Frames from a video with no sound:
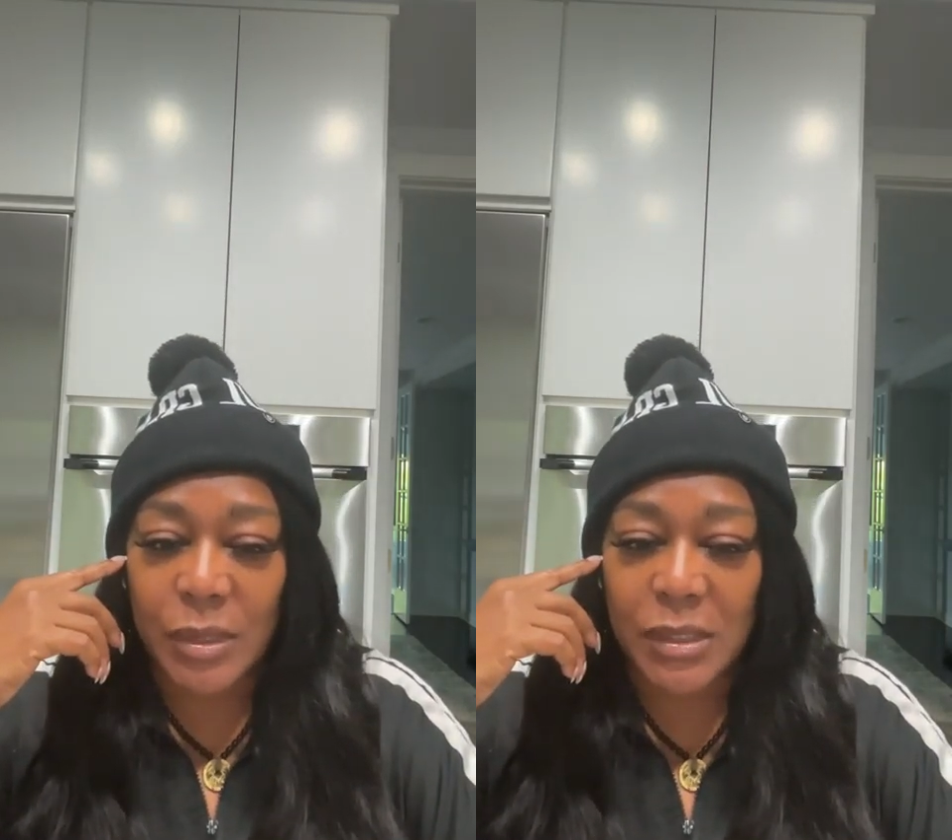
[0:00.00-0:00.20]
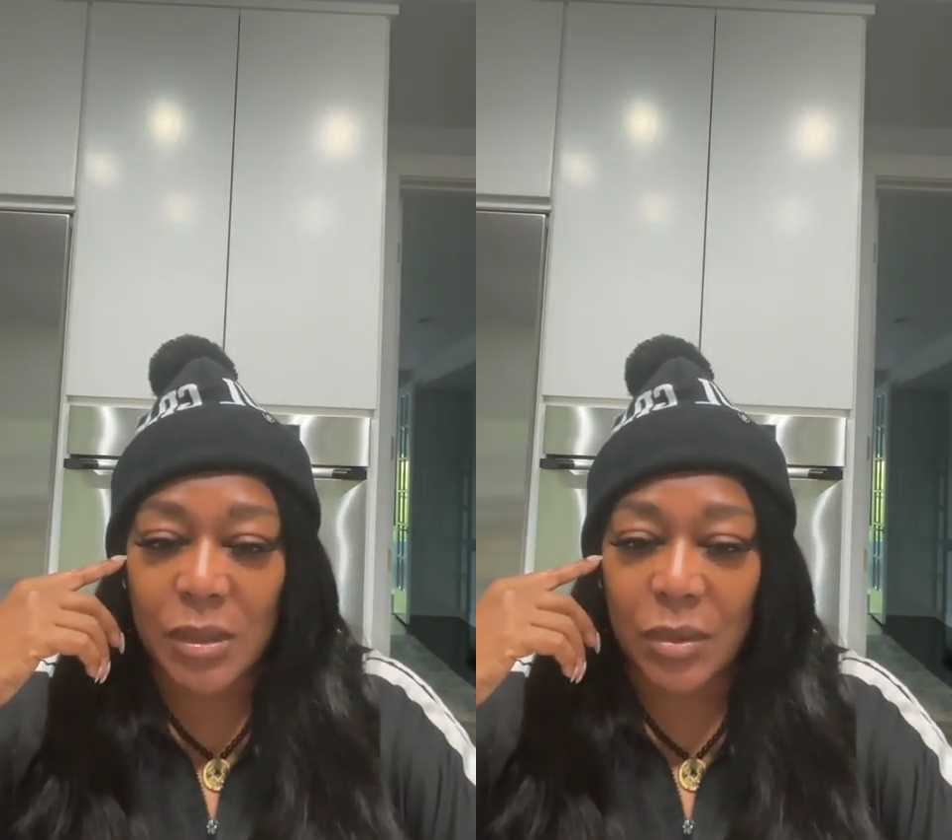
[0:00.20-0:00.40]

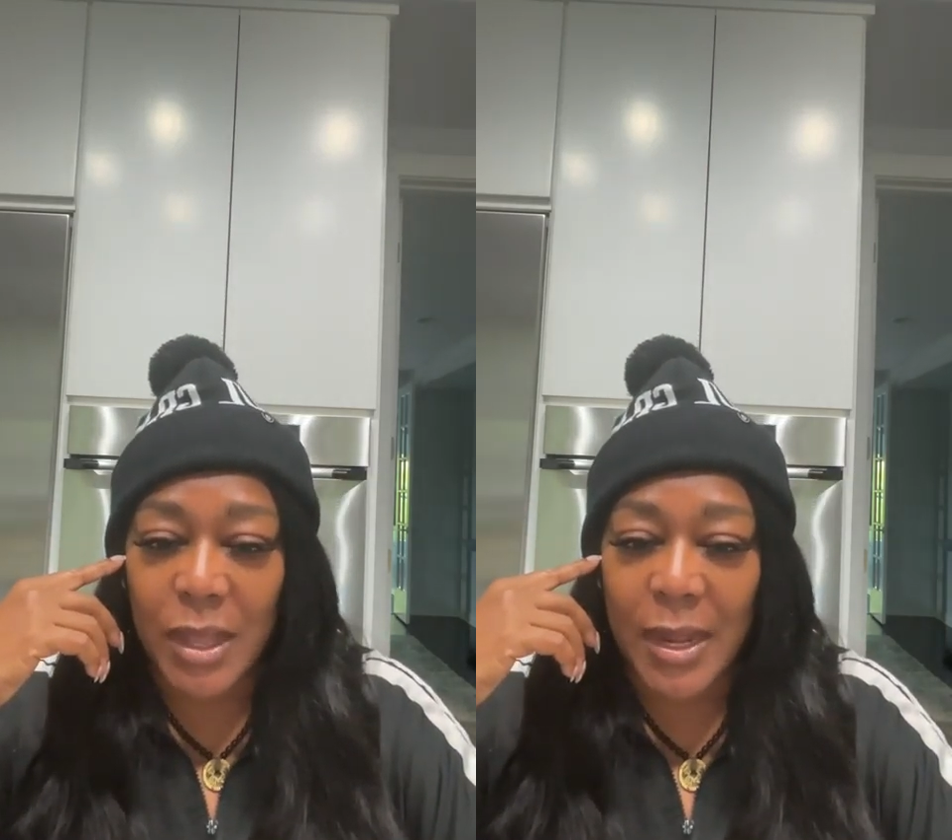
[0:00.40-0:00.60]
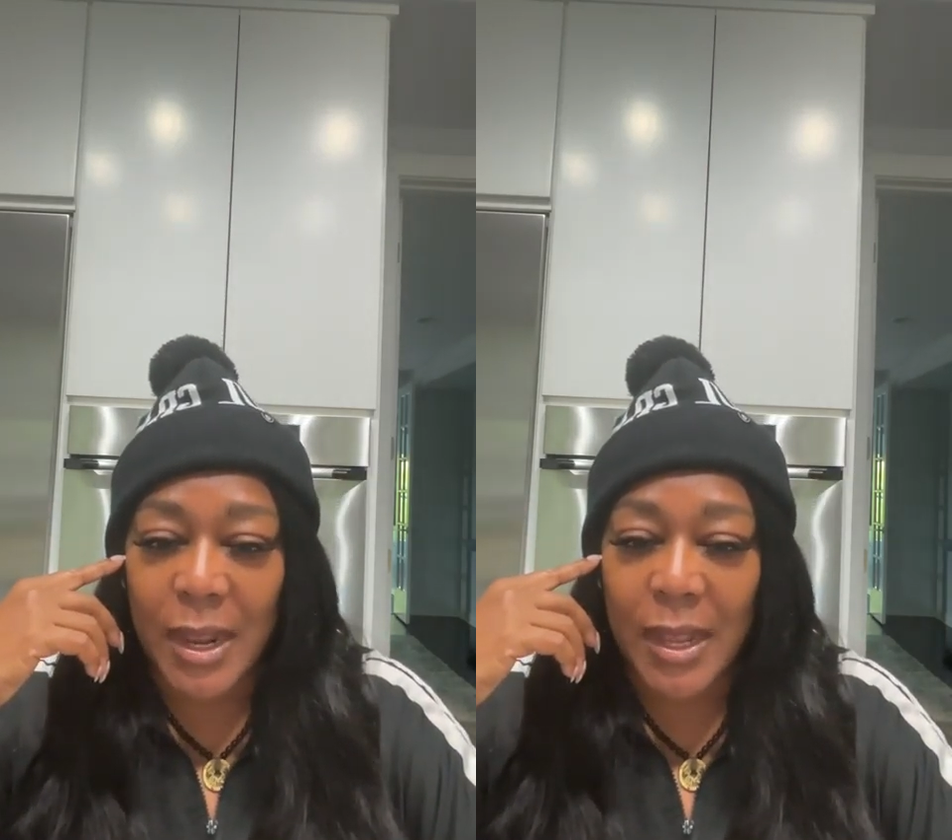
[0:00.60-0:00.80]
but so
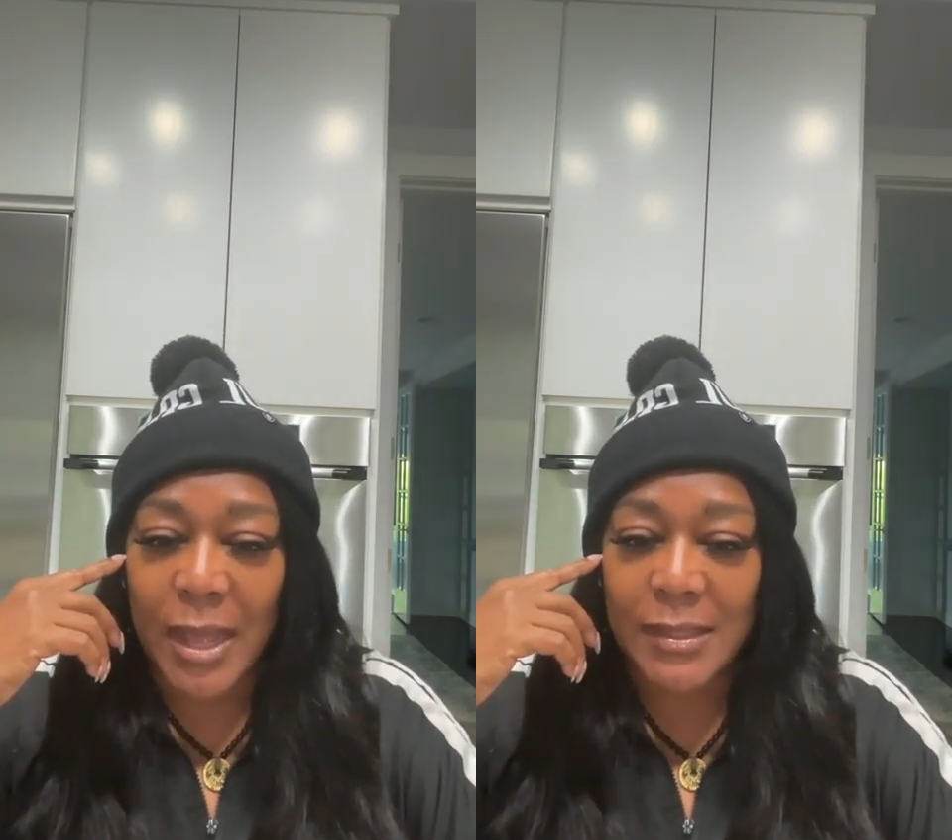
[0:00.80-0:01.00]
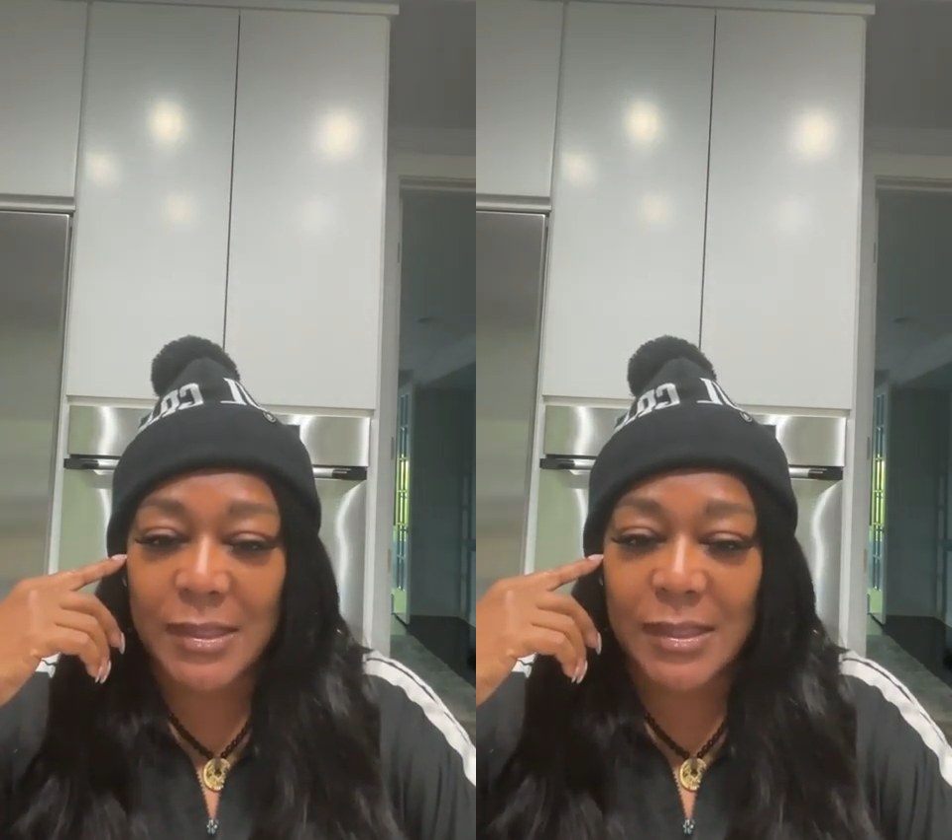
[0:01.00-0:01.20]
glad I
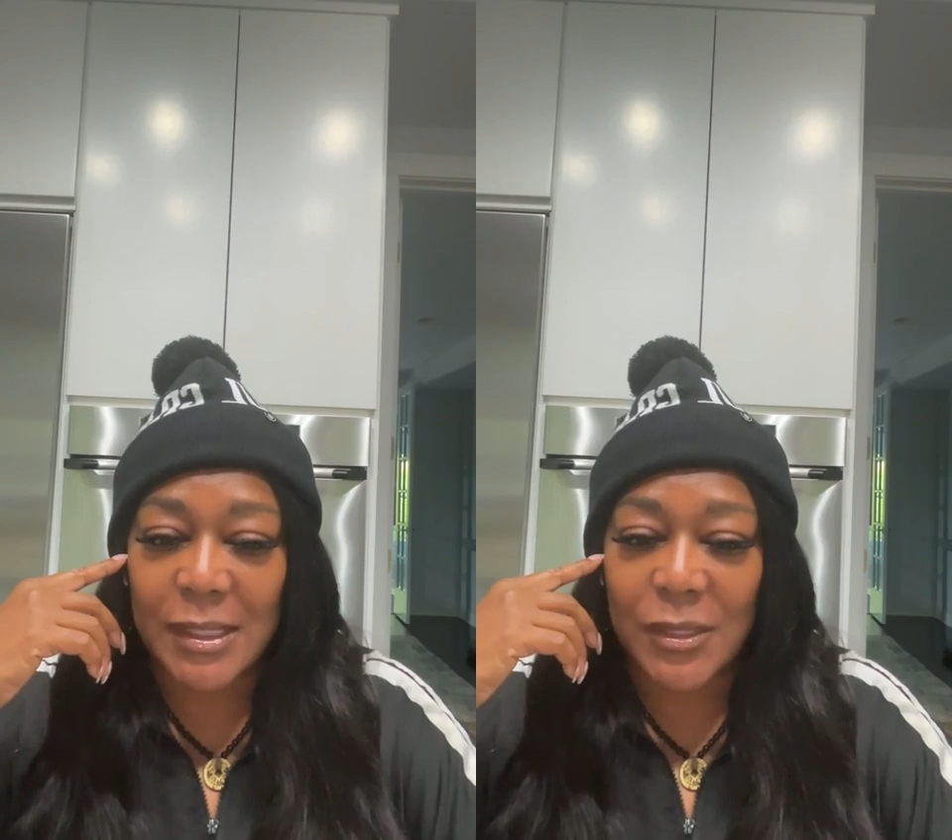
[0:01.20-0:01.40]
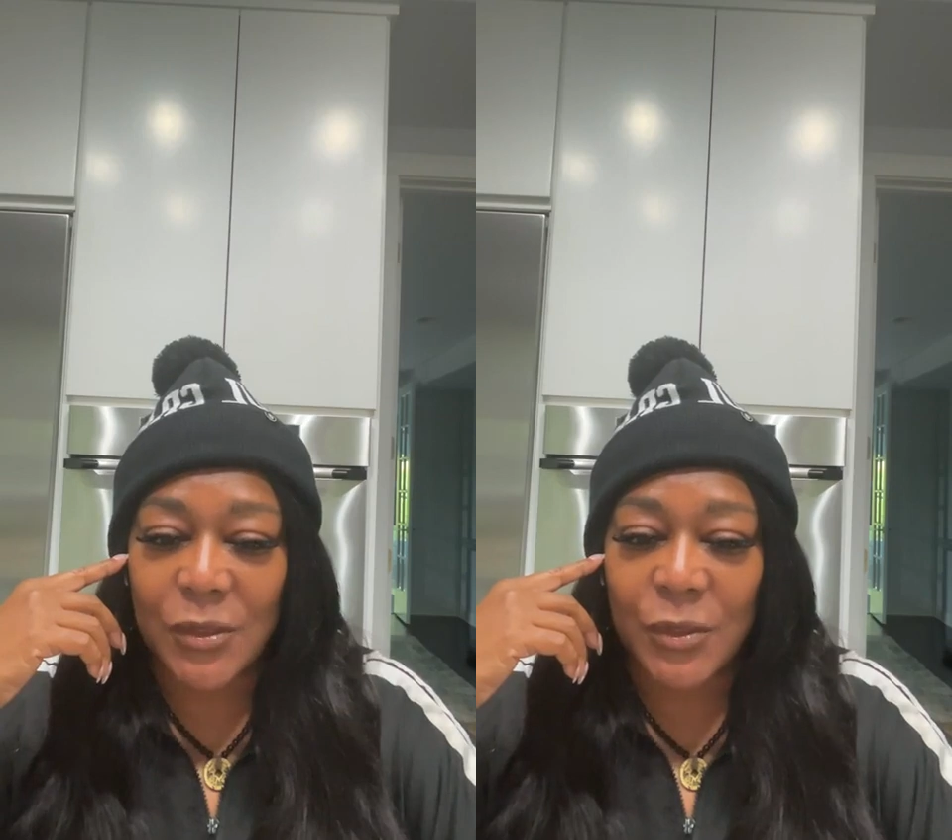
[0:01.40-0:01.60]
got to
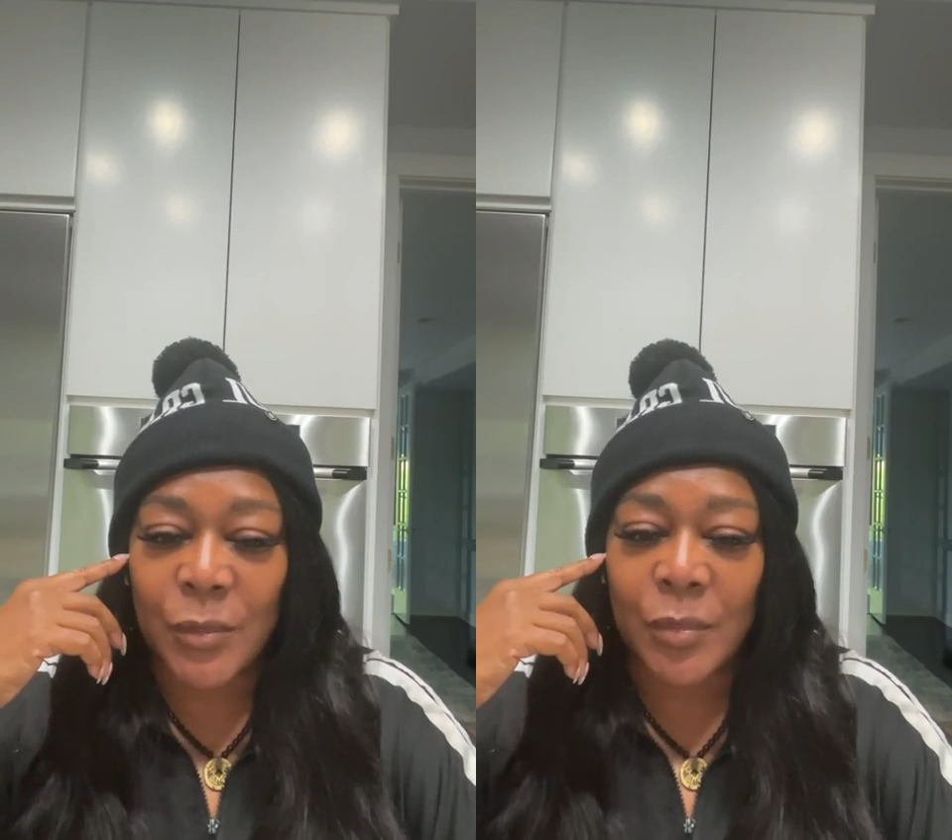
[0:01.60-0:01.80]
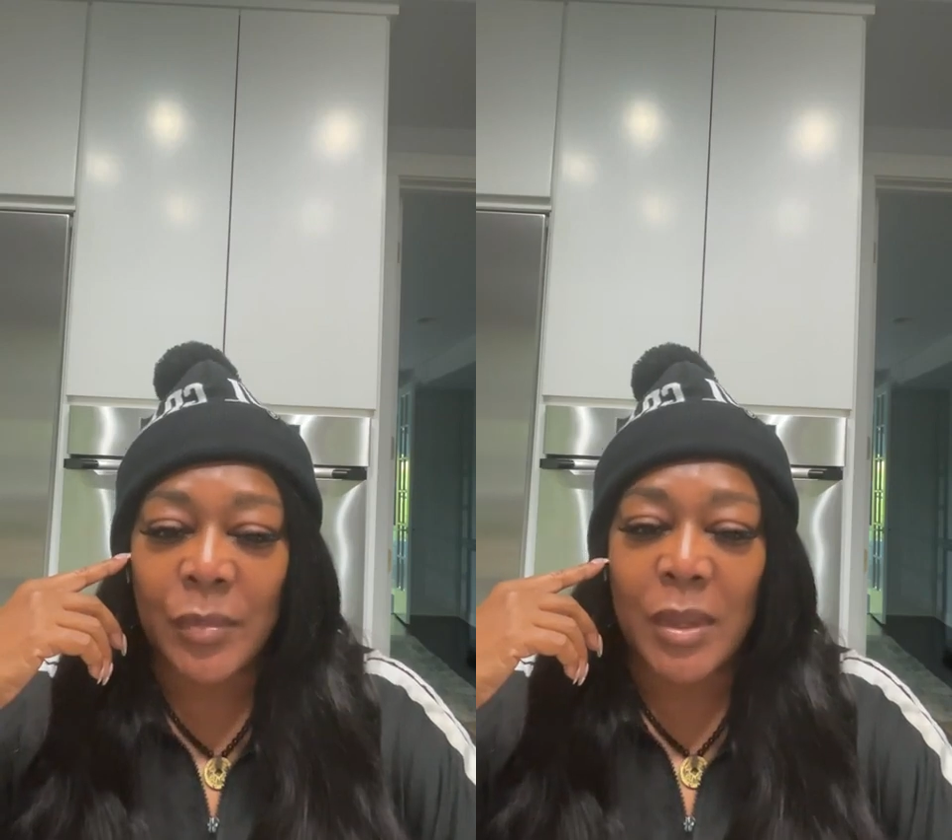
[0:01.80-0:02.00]
see you.